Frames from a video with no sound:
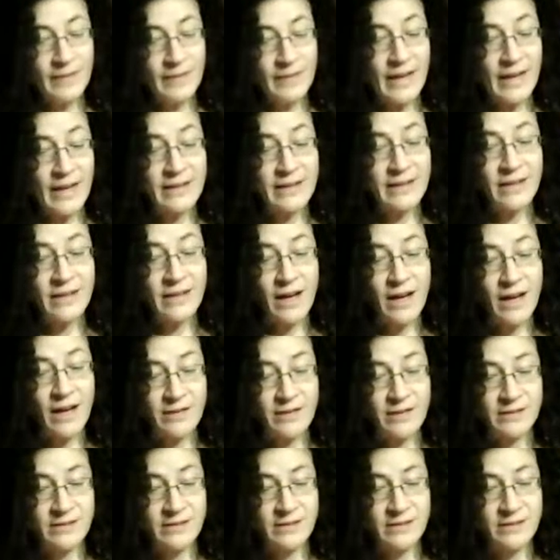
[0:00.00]
At
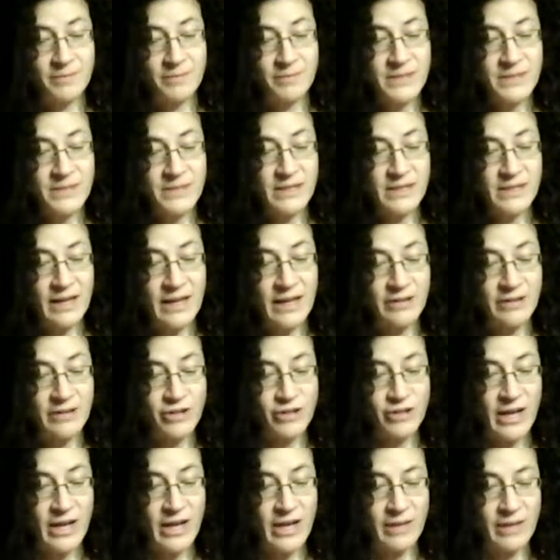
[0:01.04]
last Mr. Kenge
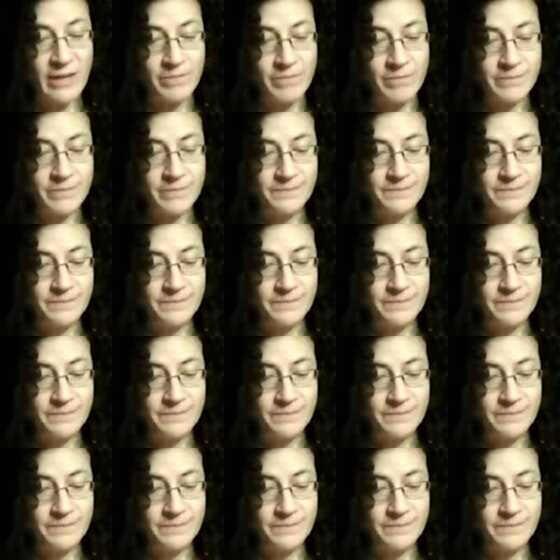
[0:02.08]
came.